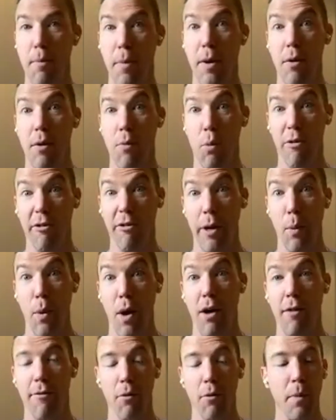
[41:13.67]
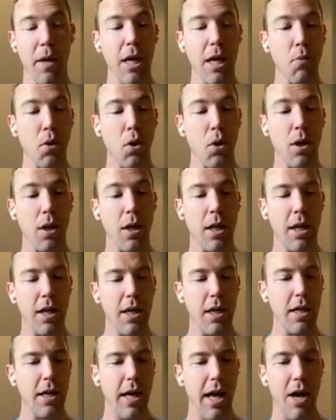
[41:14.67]
can be really well for people.
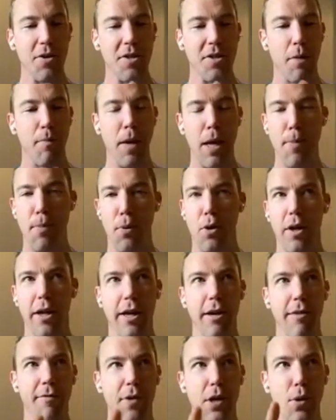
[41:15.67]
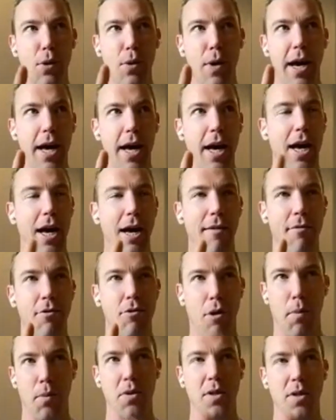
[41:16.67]
I always tell people, if you
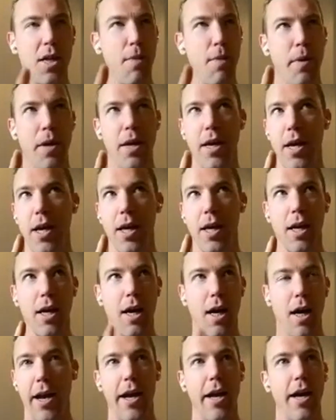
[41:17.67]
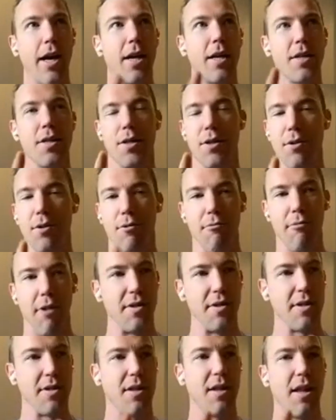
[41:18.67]
have trouble sleeping, headaches,
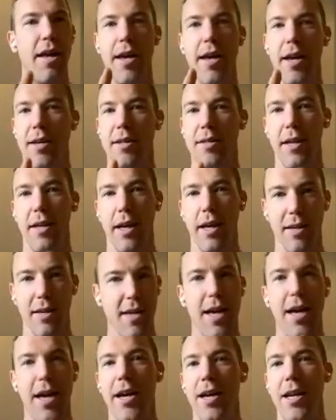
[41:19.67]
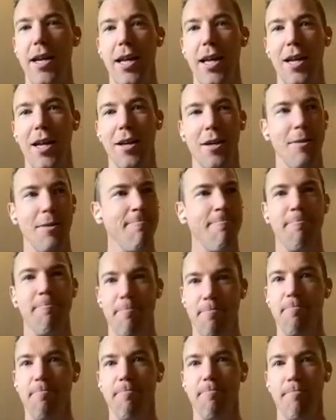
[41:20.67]
restless legs, anxiety,
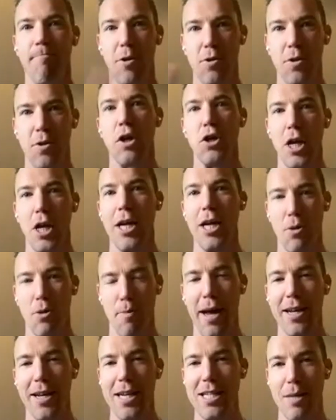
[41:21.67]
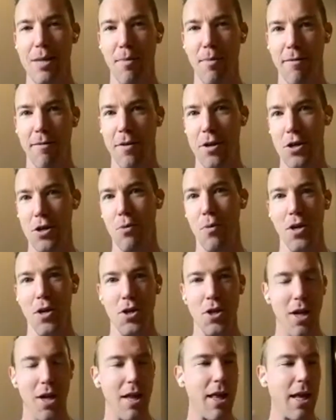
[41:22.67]
there's a good chance you're magnesium deficient,
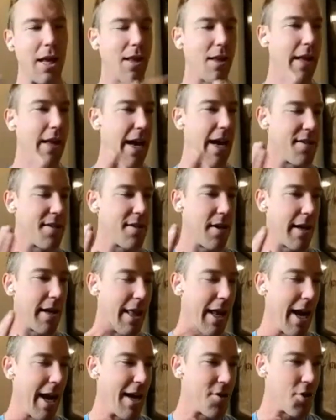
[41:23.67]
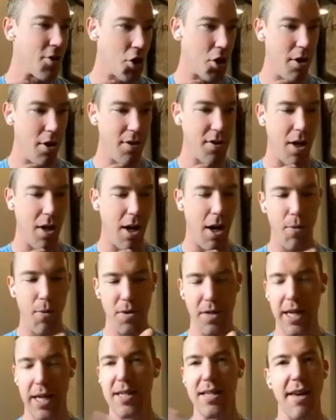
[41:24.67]
which I think the last study that I
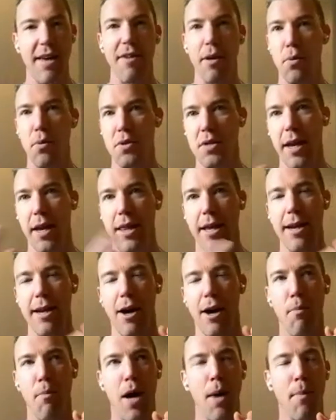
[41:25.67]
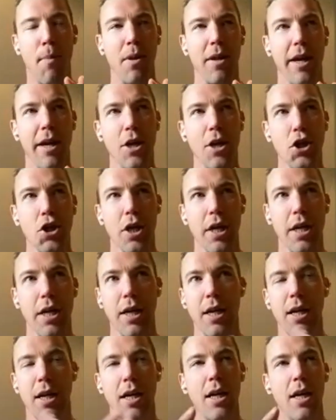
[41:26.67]
saw was like 70% of the adult
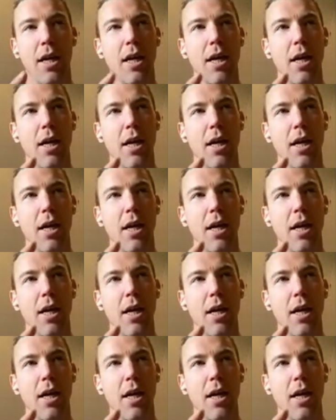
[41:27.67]
population.